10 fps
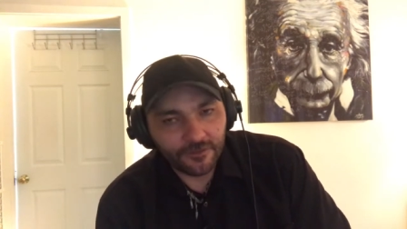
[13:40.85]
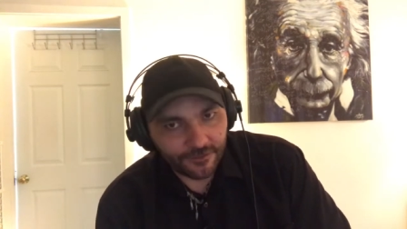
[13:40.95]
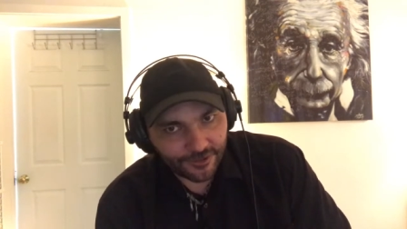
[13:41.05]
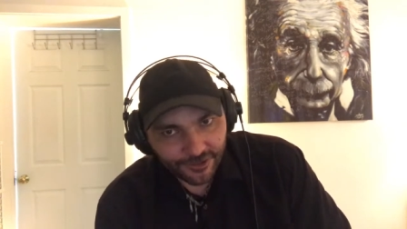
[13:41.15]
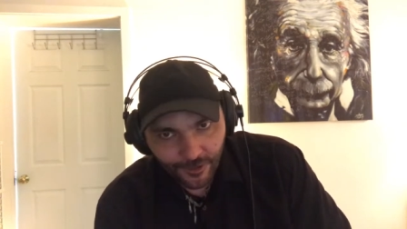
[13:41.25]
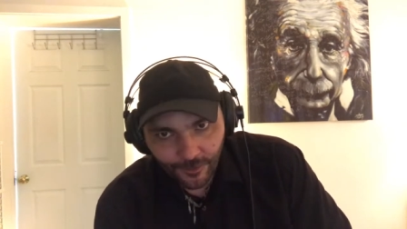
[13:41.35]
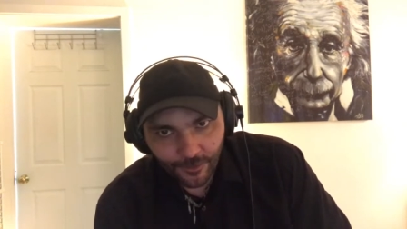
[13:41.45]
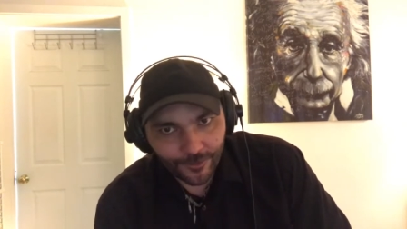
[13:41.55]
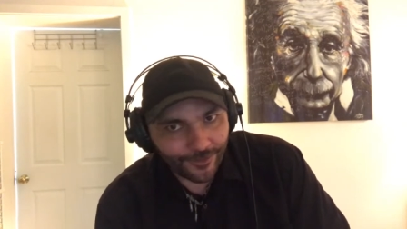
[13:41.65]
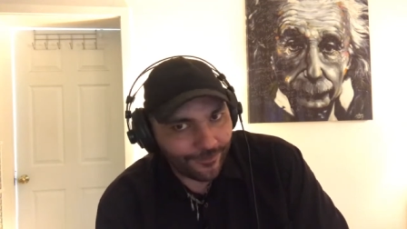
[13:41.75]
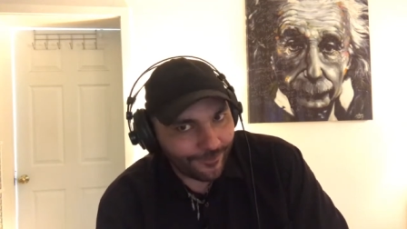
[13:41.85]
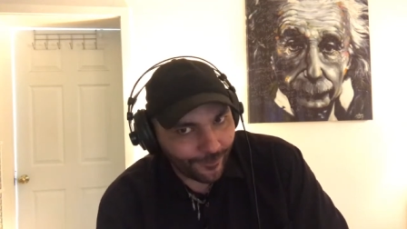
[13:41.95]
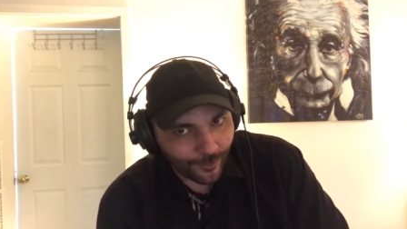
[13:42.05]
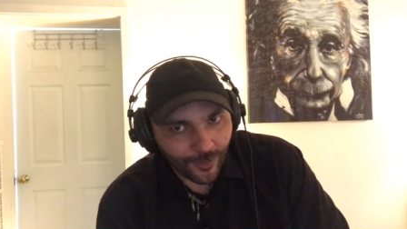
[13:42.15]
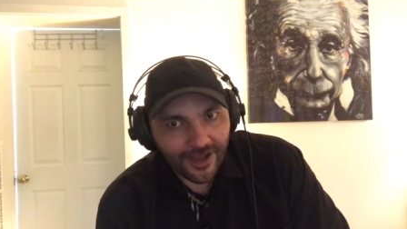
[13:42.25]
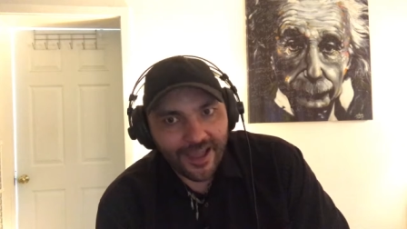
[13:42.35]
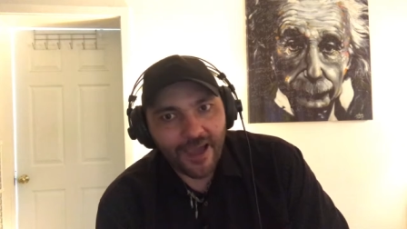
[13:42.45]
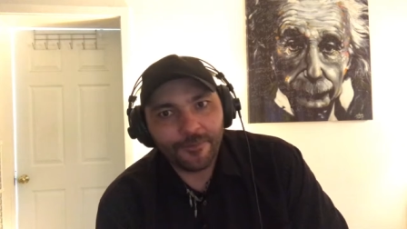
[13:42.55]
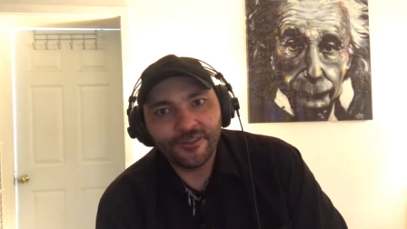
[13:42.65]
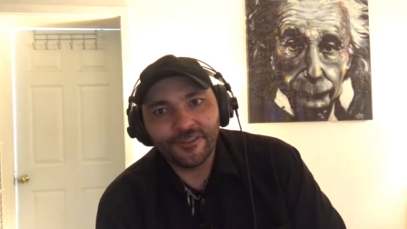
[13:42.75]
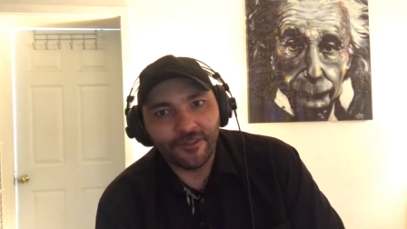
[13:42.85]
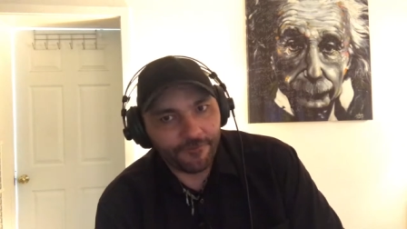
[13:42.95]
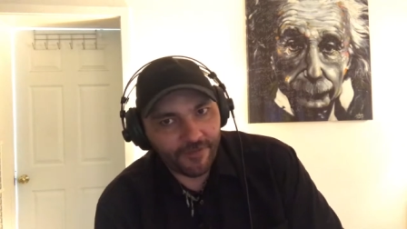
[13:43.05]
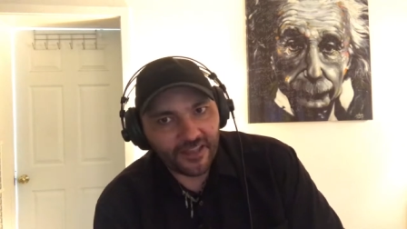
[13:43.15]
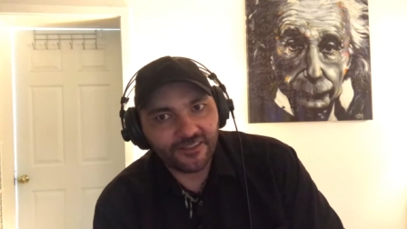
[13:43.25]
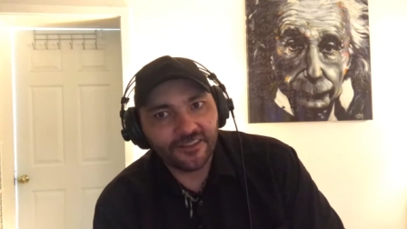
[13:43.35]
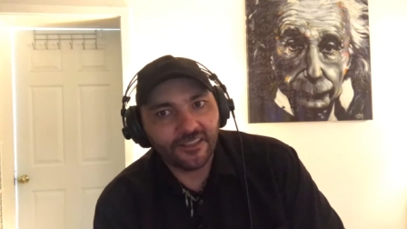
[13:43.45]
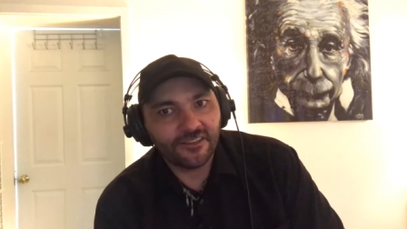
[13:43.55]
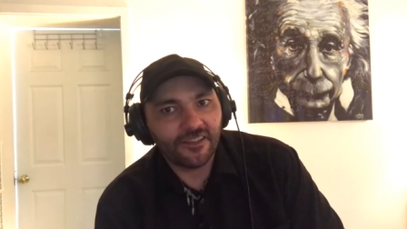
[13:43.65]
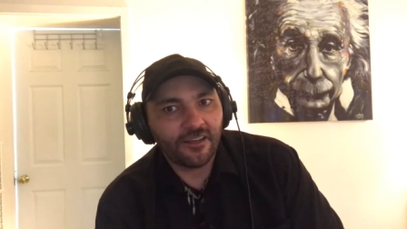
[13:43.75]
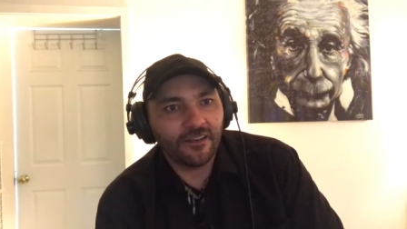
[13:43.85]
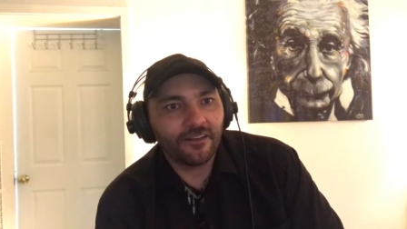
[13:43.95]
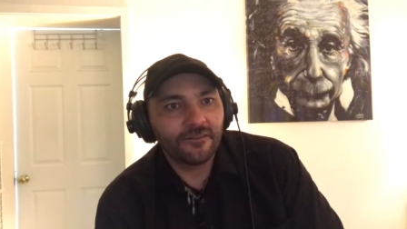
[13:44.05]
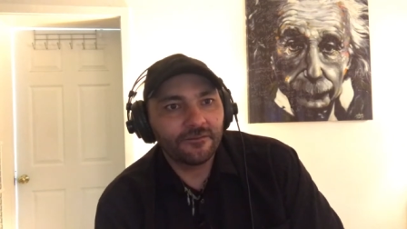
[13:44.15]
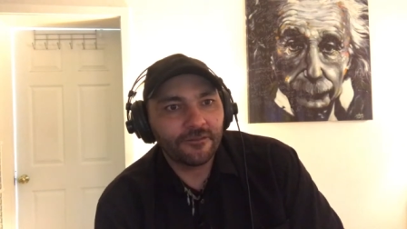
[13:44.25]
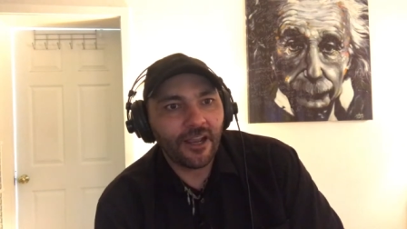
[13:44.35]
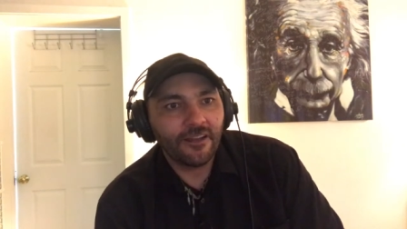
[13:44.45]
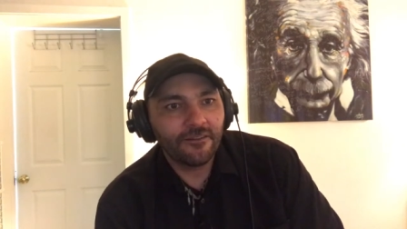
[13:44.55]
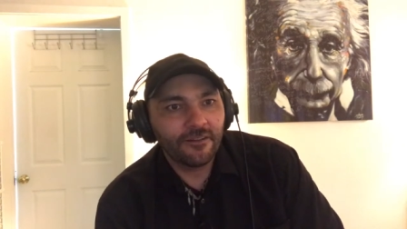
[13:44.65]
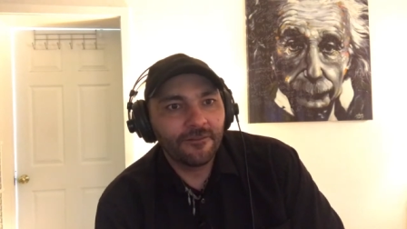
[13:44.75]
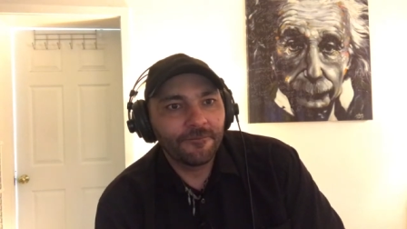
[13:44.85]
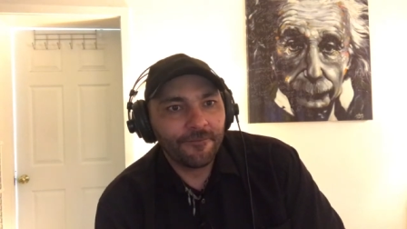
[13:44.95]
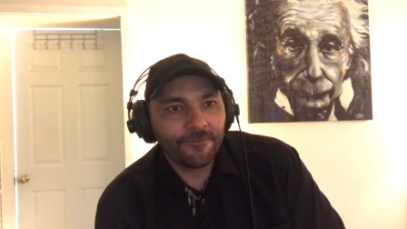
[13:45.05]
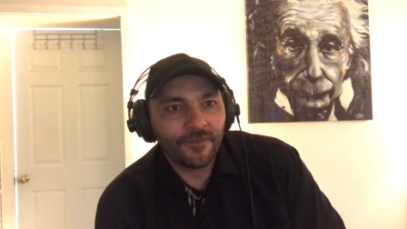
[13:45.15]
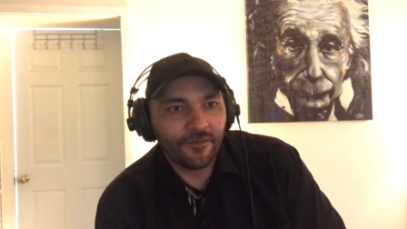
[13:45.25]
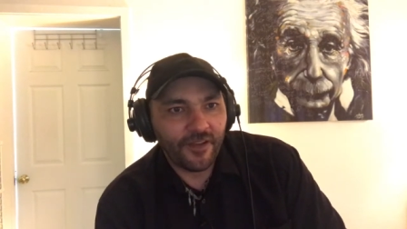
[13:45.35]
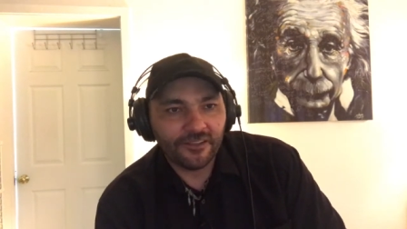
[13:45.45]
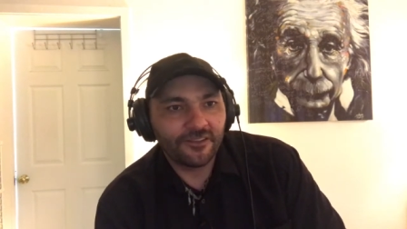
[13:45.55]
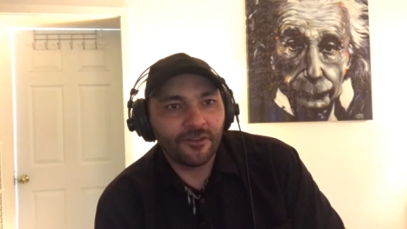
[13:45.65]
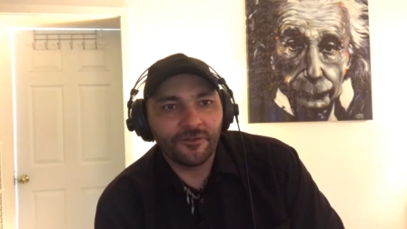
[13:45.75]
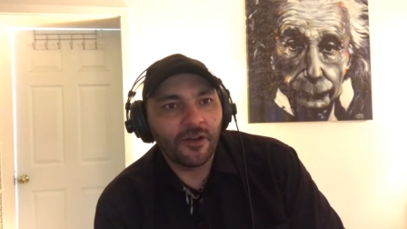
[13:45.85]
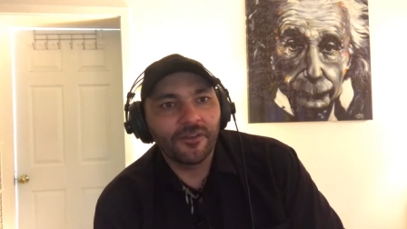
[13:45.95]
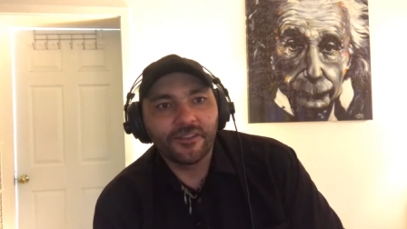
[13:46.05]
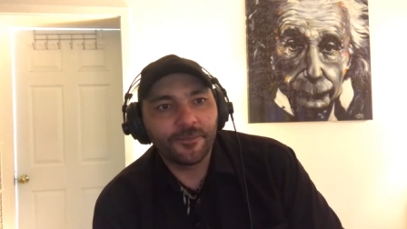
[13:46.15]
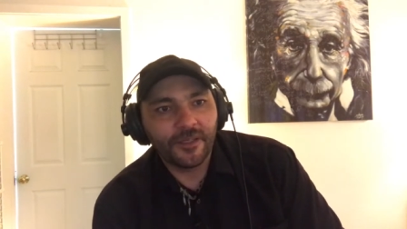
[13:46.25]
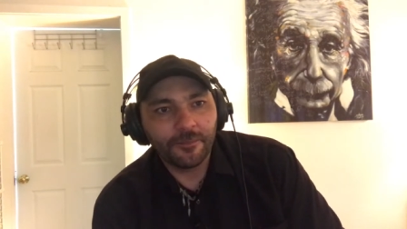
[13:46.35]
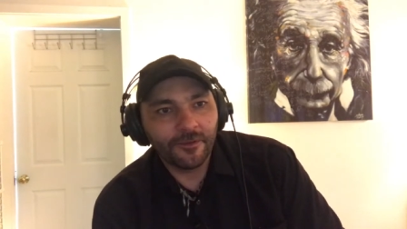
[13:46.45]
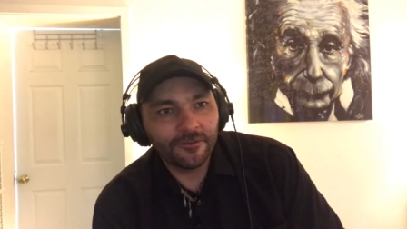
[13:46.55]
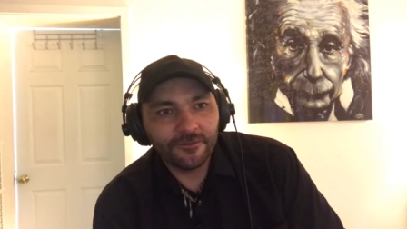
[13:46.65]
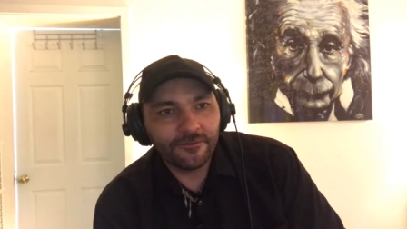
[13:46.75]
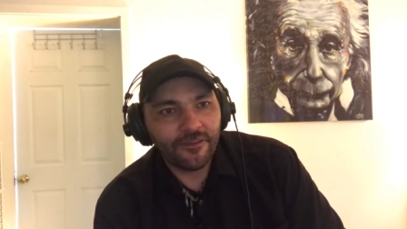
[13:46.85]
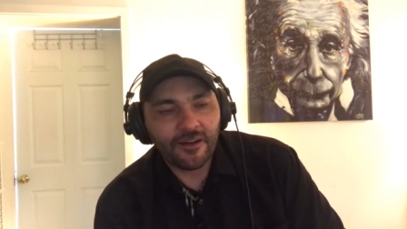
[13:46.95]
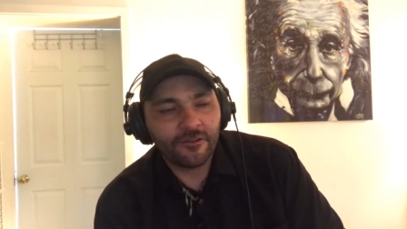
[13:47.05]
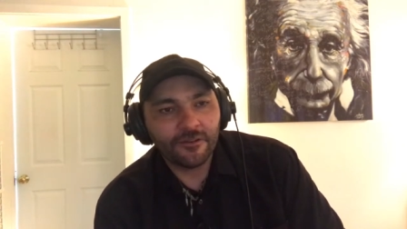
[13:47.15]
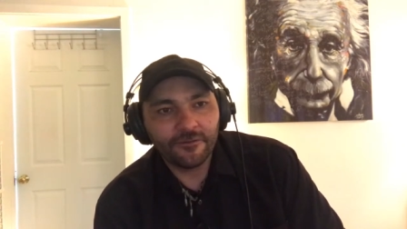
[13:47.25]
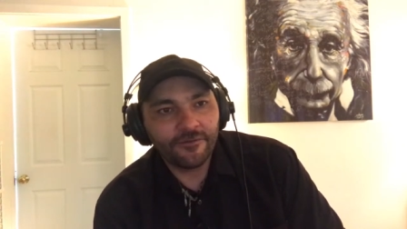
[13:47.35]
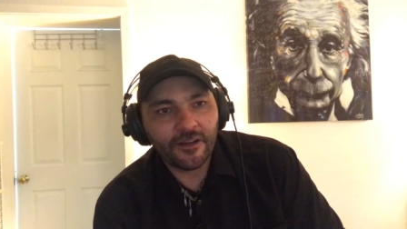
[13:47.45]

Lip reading: So what happens? The feds get sent in, right? The feds don't know these people. Federal